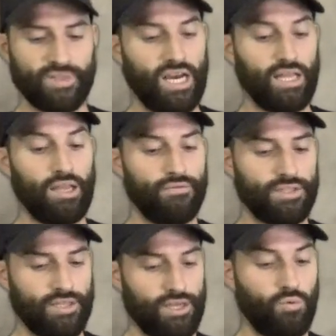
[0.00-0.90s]
I love
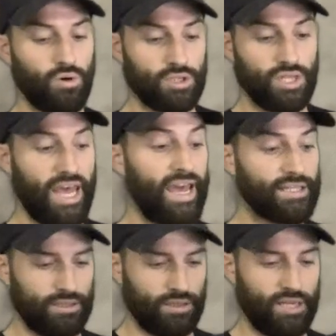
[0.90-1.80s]
this thing. Works
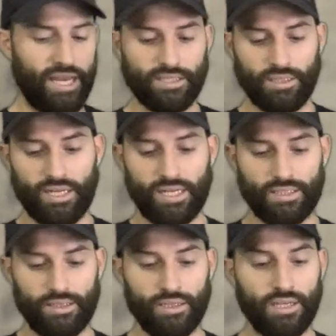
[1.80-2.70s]
excellent, excellent,
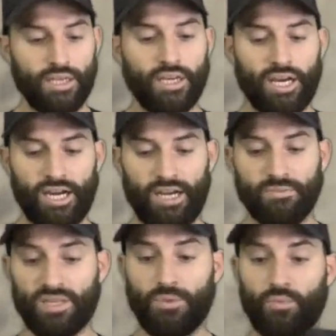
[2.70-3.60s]
excellent.
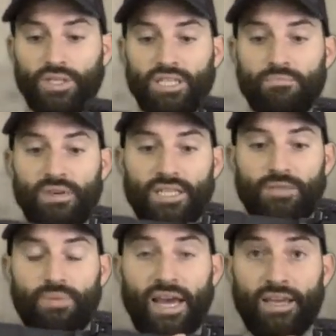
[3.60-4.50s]
Something we did miss
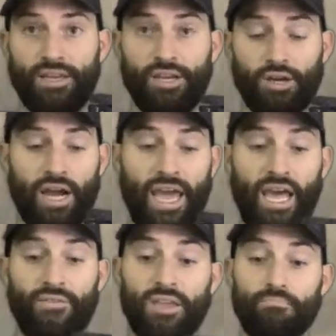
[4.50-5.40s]
back in here, I
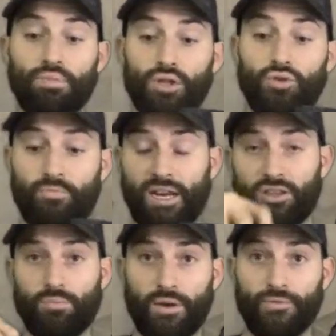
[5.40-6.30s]
have a blue back in
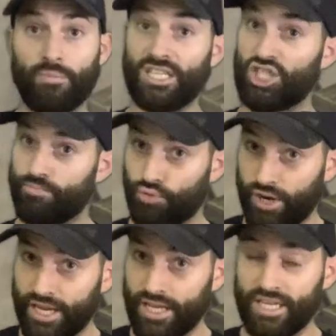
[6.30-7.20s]
the buffer. My
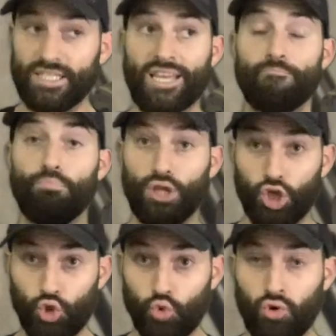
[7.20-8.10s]
spring is a
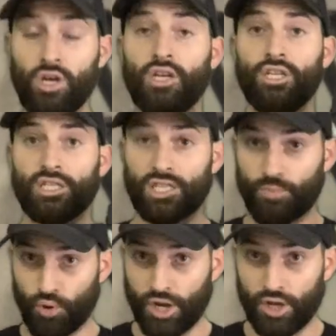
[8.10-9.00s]
blue
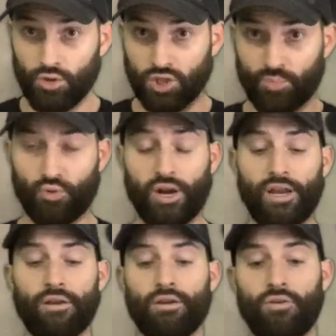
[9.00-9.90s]
Springco
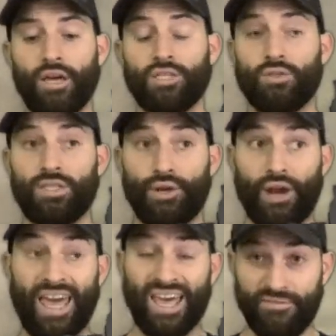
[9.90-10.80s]
spring. Okay, so it's your
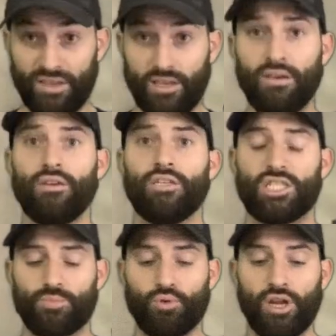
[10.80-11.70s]
heavy
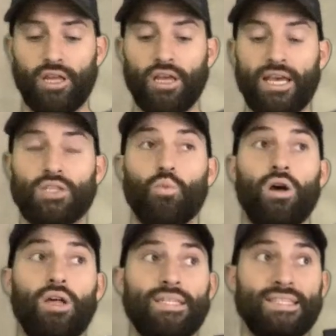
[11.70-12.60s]
spring as
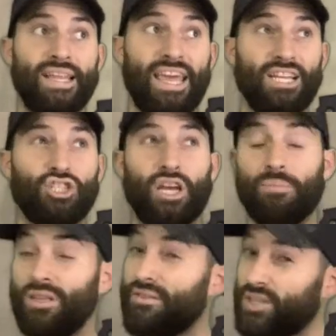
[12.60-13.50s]
well as an H. I
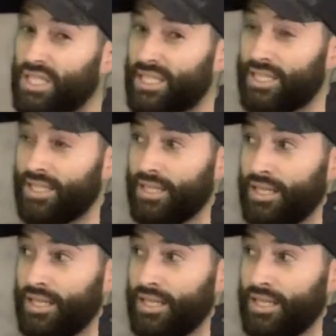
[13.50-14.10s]
believe it's